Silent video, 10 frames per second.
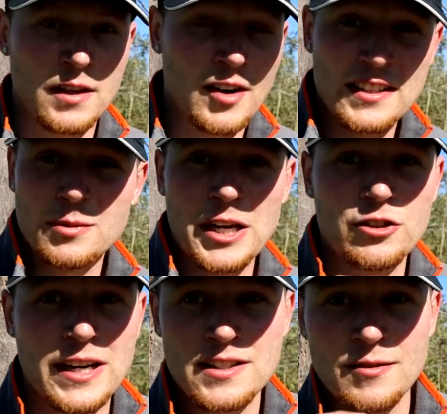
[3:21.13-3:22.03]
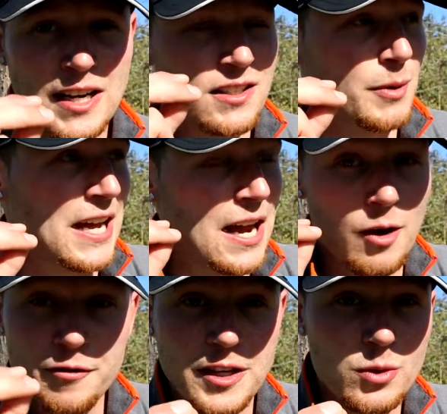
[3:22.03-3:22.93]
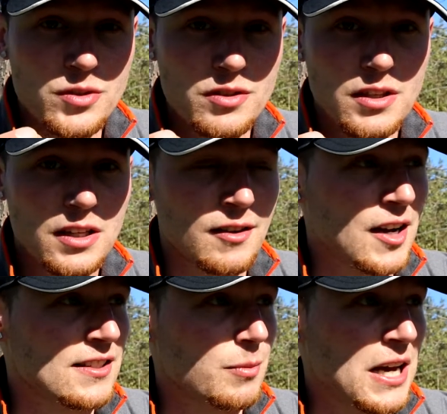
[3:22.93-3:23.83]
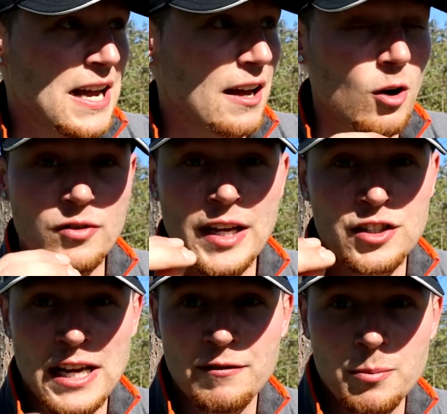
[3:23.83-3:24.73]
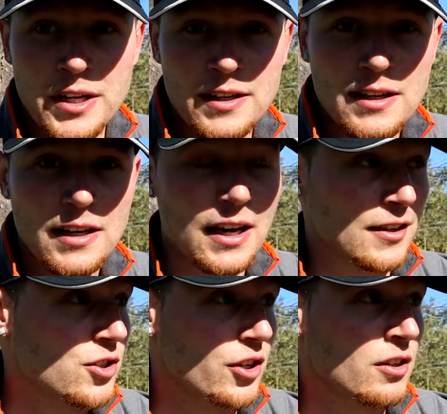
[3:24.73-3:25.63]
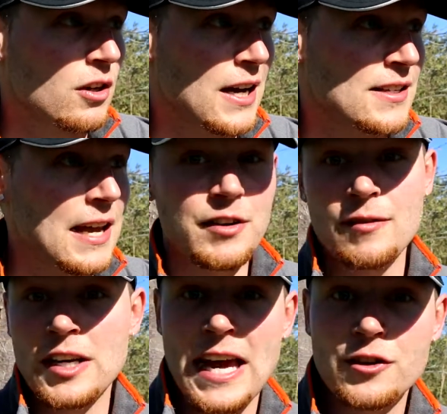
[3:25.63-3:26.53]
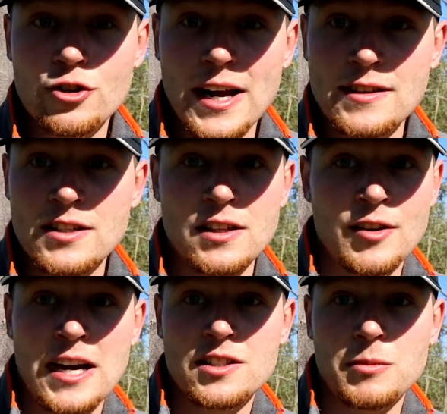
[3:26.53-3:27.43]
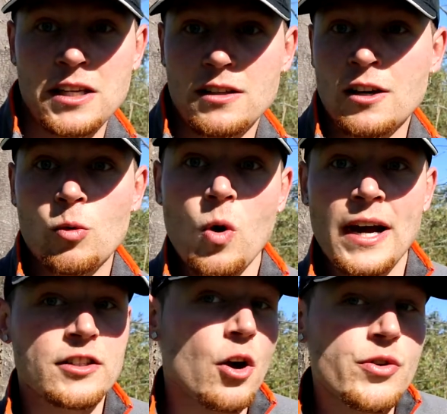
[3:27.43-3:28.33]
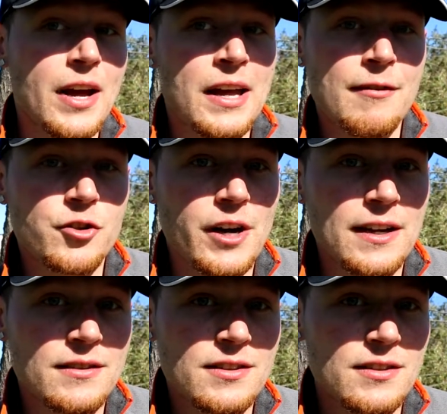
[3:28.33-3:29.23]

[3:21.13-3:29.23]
asked about drains, they've asked about how it feels, they've asked about how long they should have them in. Uh, certain guys haven't even had drains and they've asked me, you know, why don't I have drains?